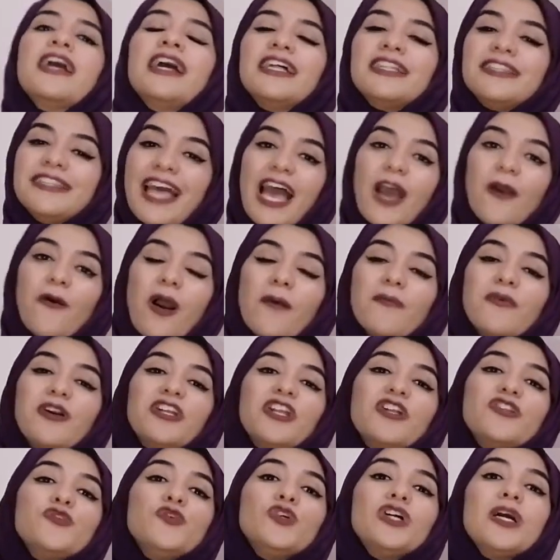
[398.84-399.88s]
Now I'm
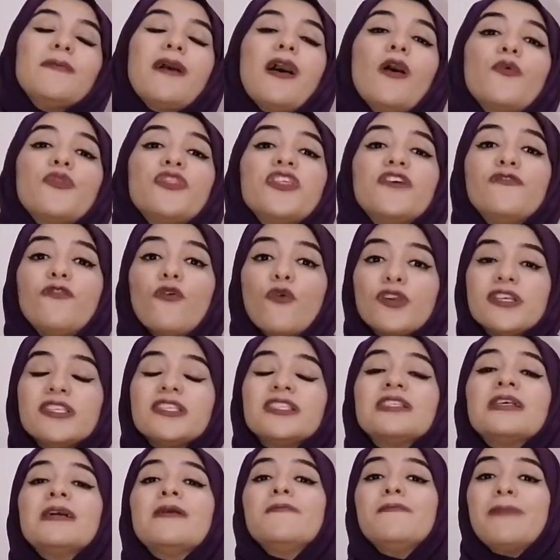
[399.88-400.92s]
gonna talk about the
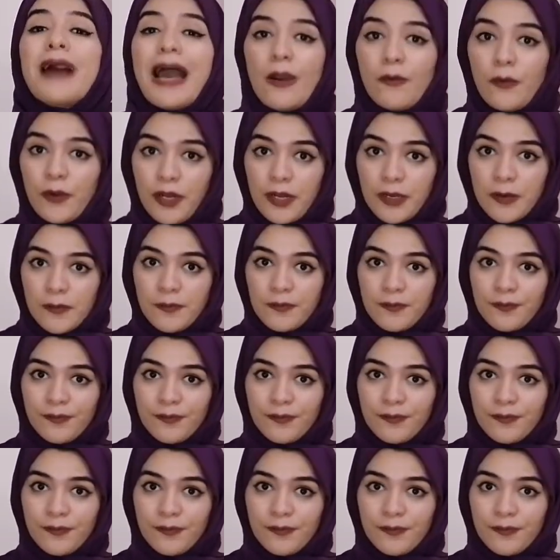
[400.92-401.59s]
voice power.